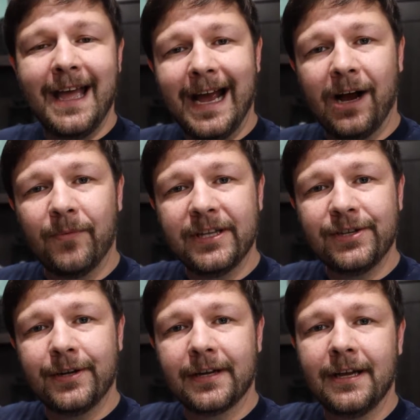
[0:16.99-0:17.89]
how we
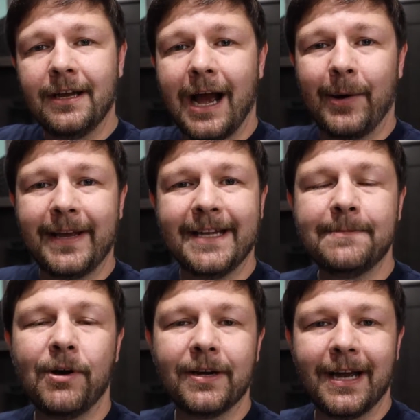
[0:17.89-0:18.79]
took our kids'
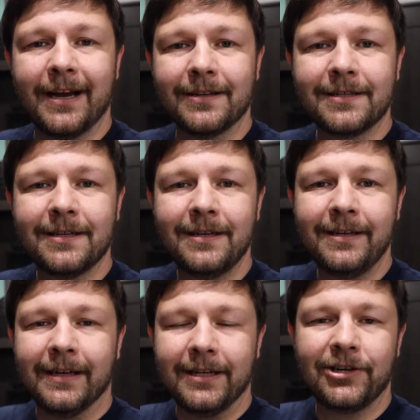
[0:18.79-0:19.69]
bunkhouse
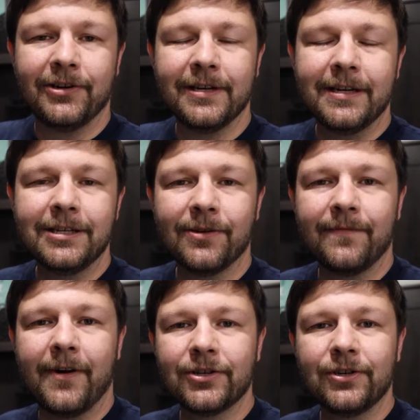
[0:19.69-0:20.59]
and turned it into a
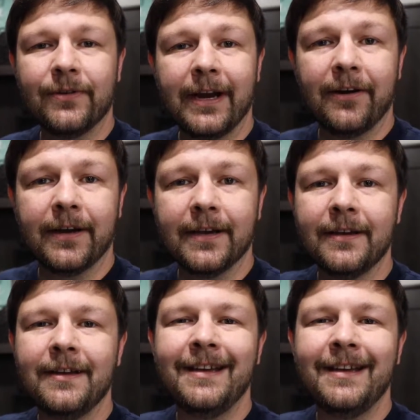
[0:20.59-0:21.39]
functional area